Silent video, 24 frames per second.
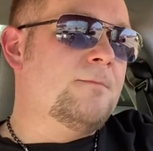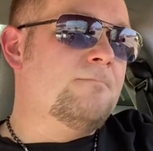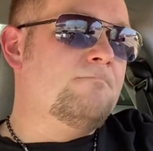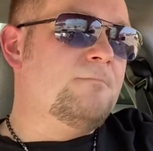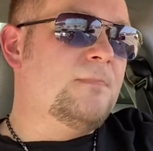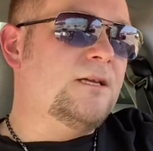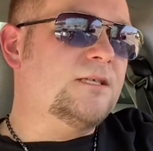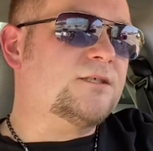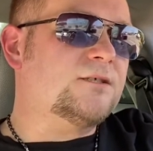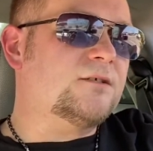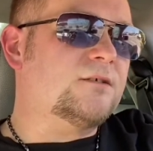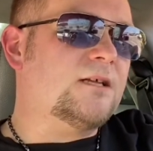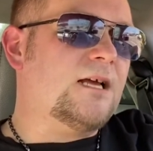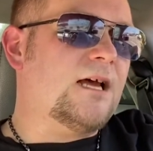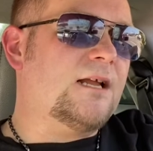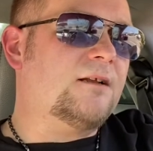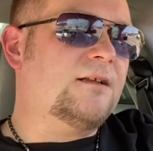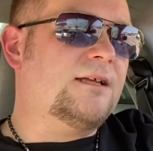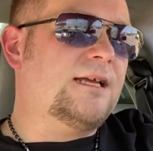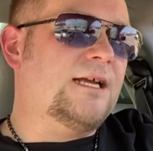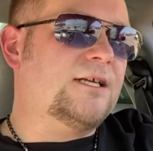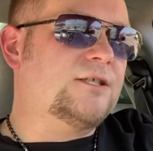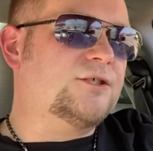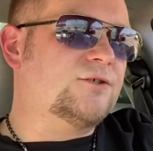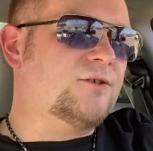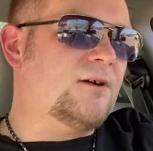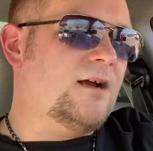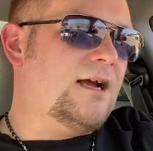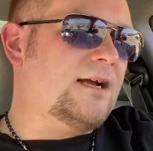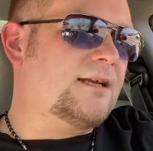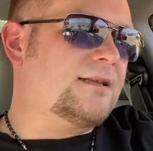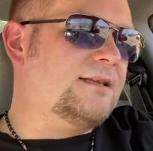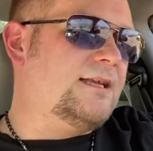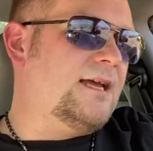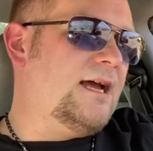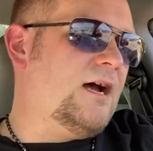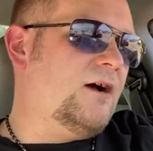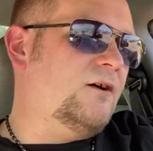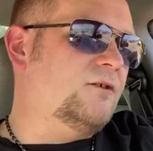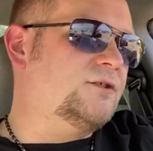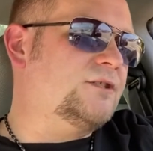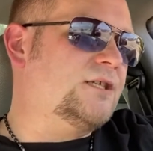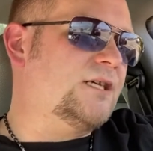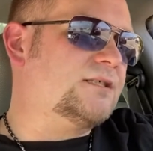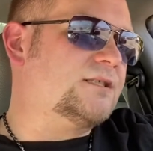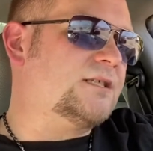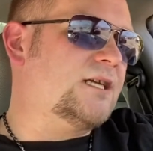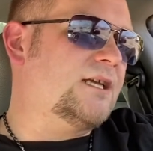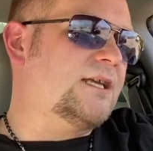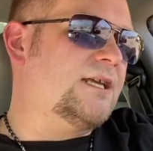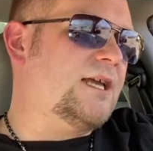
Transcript: Mr. Donnelly had tracked down Jessica